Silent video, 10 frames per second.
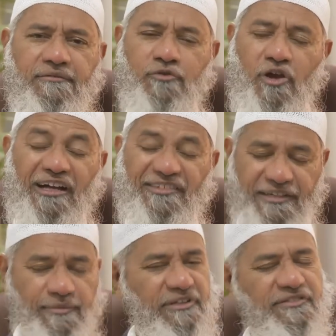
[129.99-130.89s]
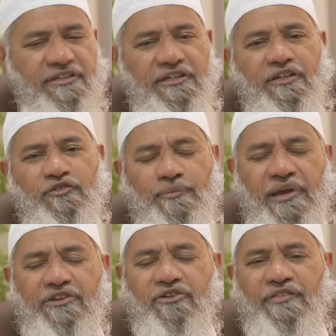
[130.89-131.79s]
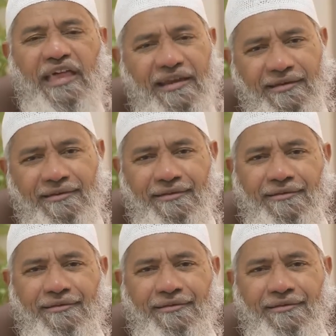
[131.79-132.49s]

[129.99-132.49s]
your customers, so based on that,